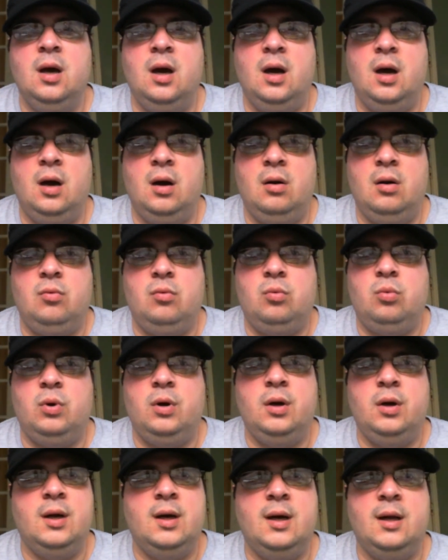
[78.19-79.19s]

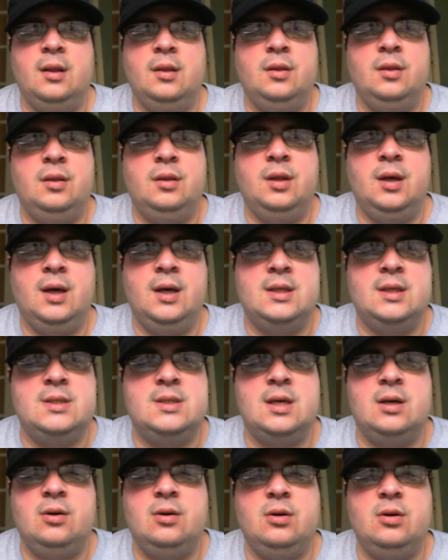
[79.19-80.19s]
We're not that
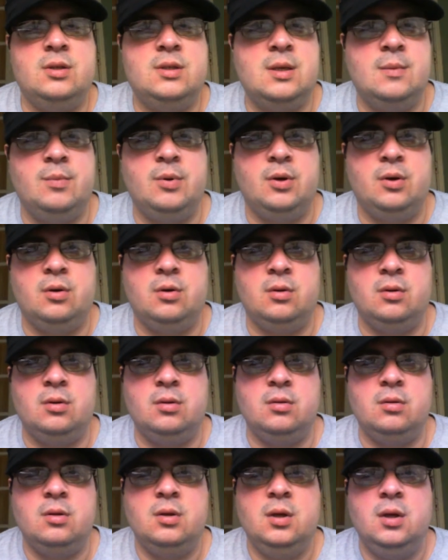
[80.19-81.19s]

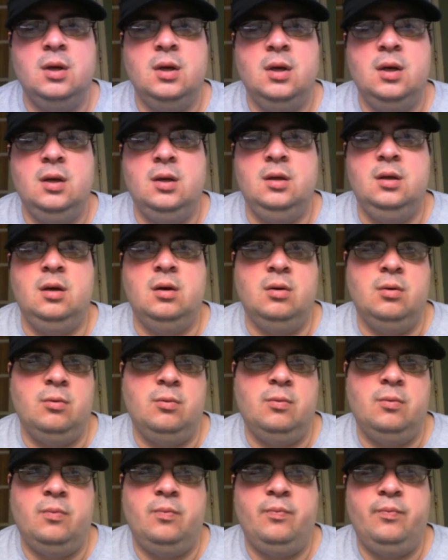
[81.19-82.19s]
stereotypical, you
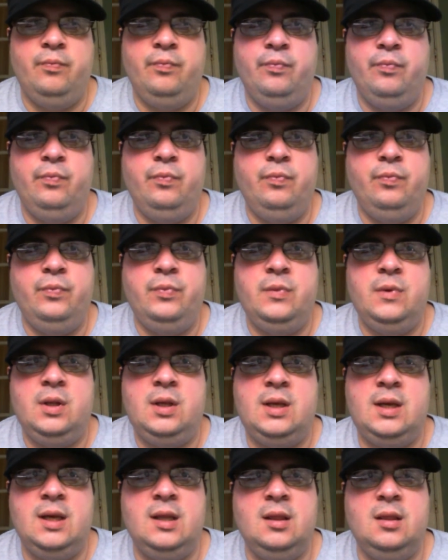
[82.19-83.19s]
know,
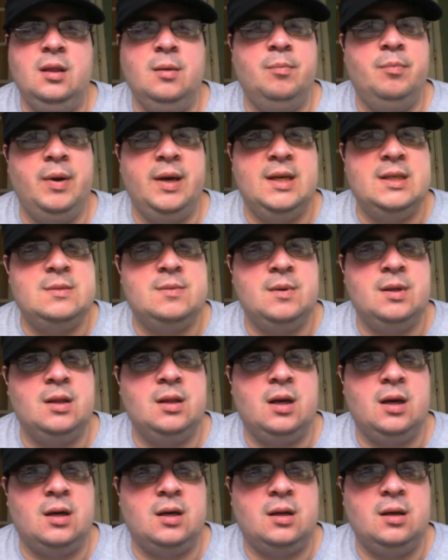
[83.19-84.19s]
kid in the basement
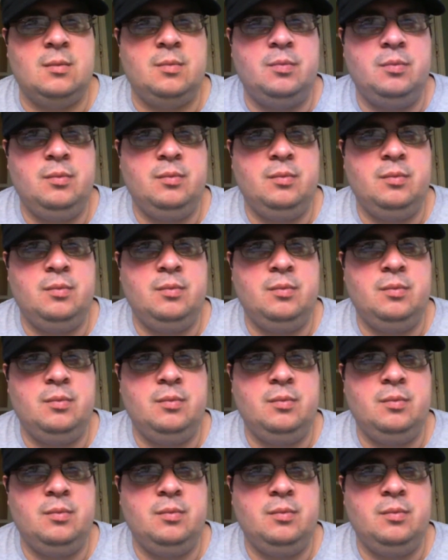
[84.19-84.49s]
locked up